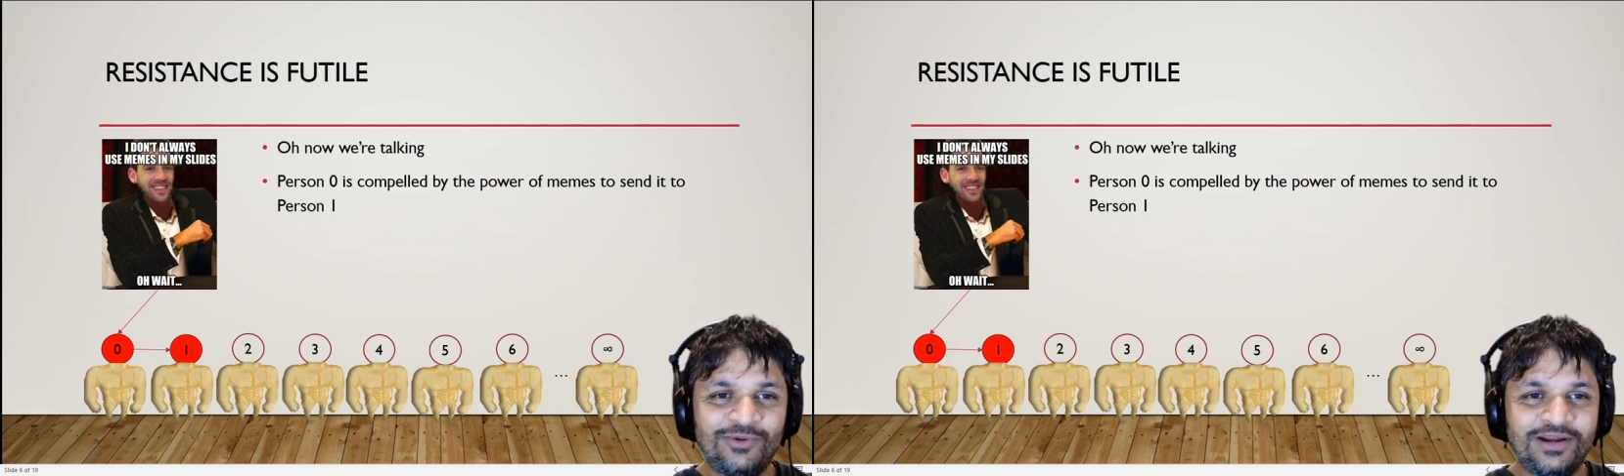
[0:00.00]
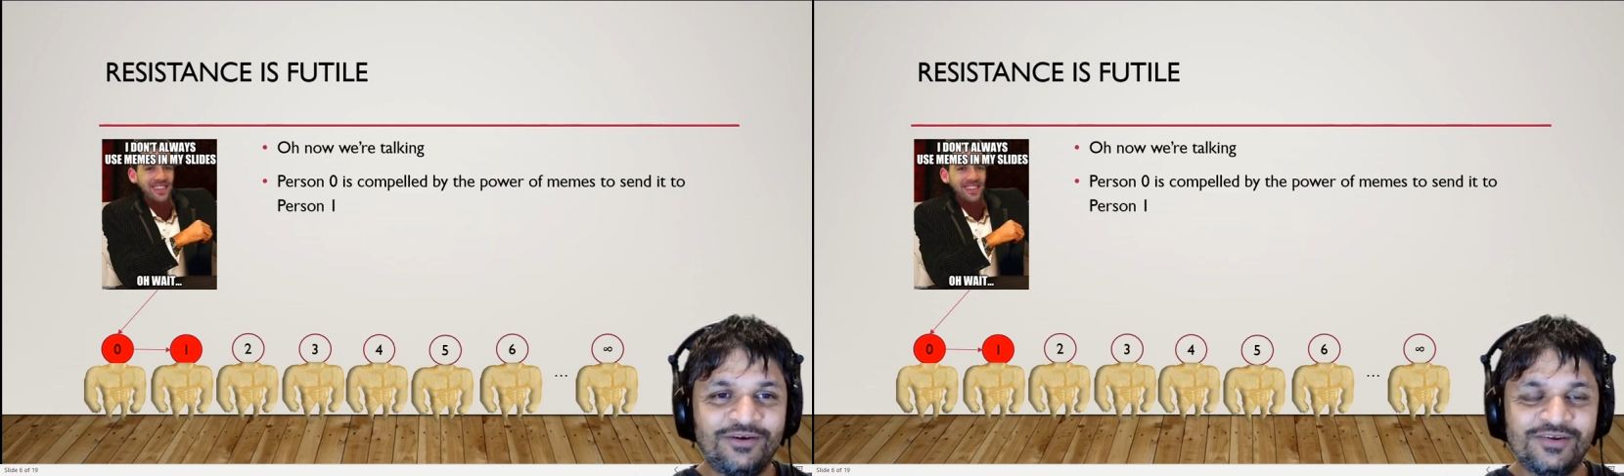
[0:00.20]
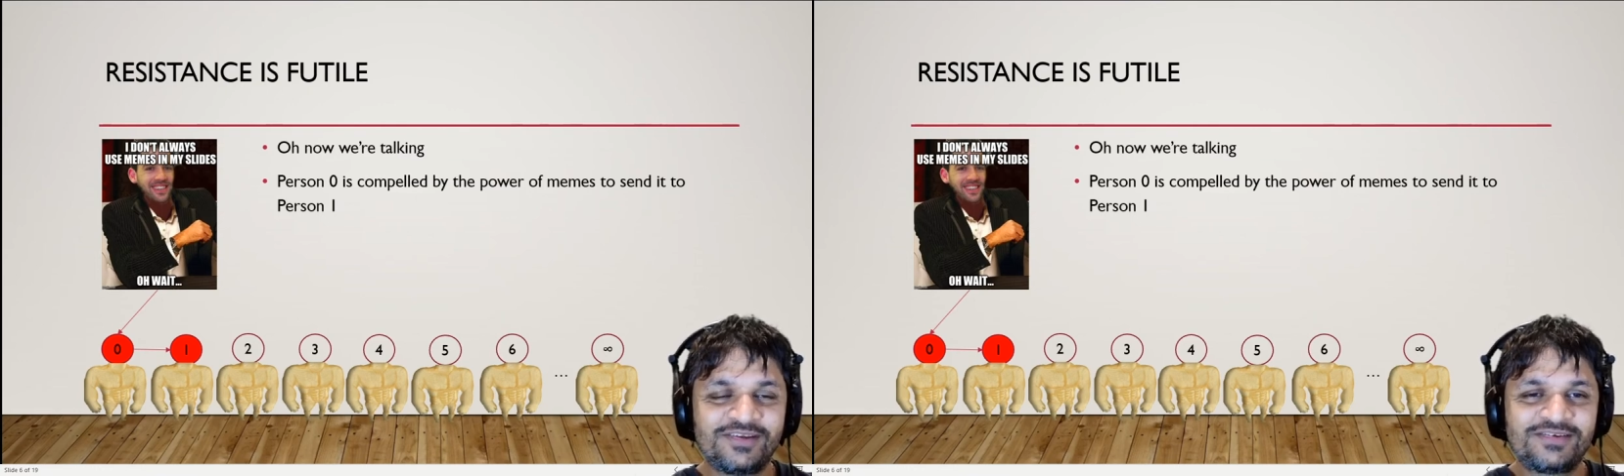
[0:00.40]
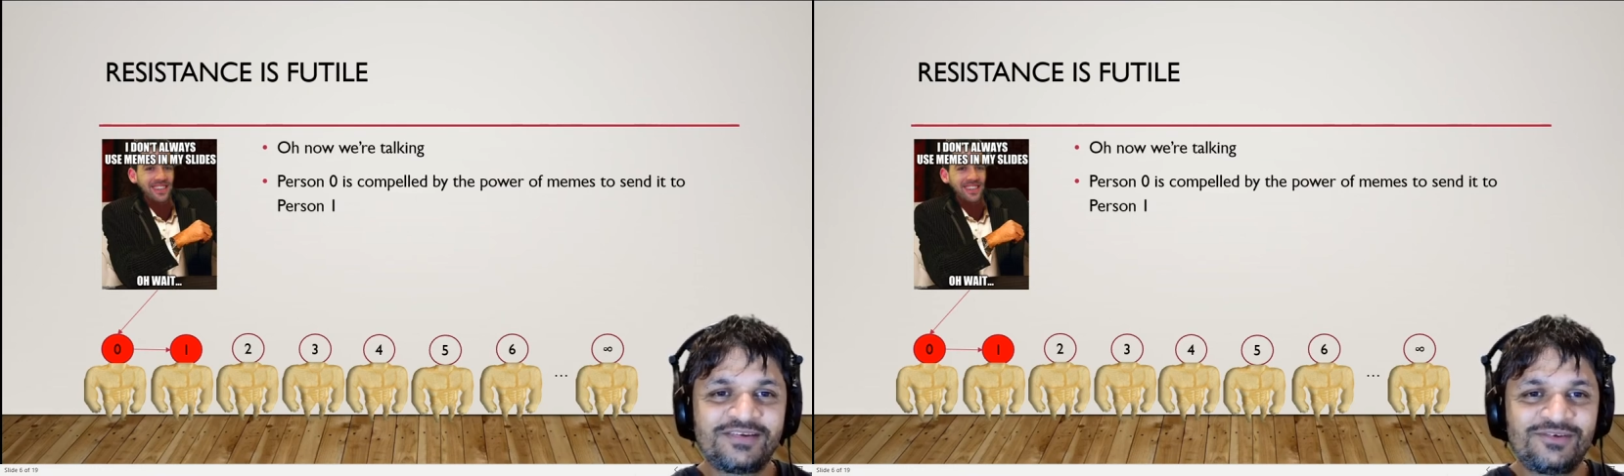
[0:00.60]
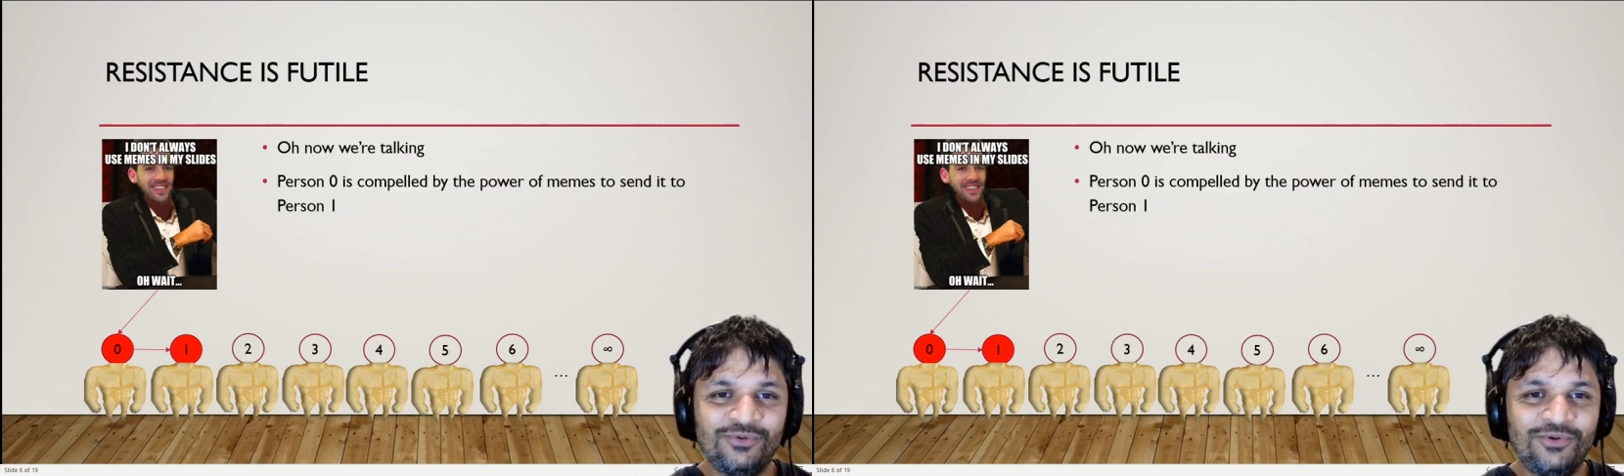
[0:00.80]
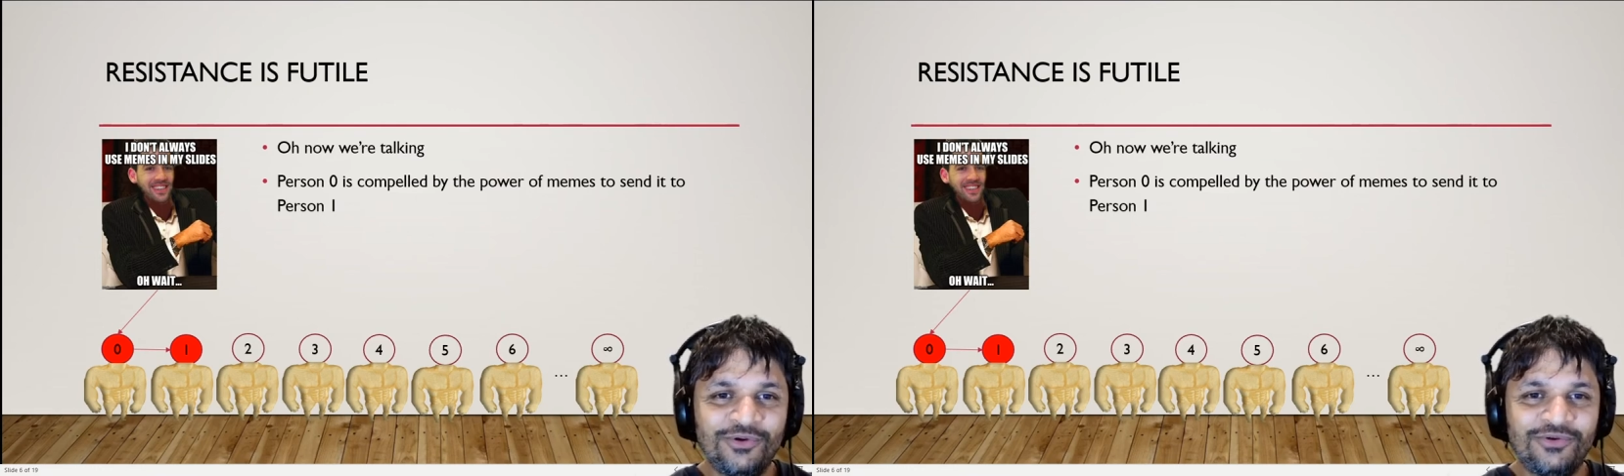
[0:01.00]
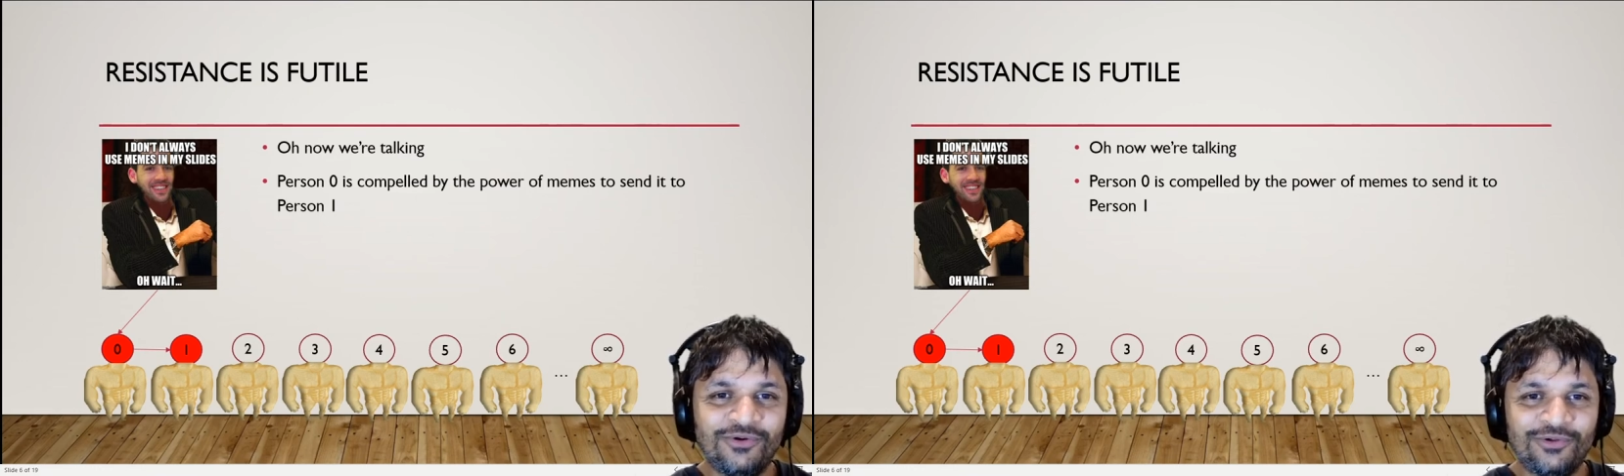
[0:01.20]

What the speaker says: one because it's just too good to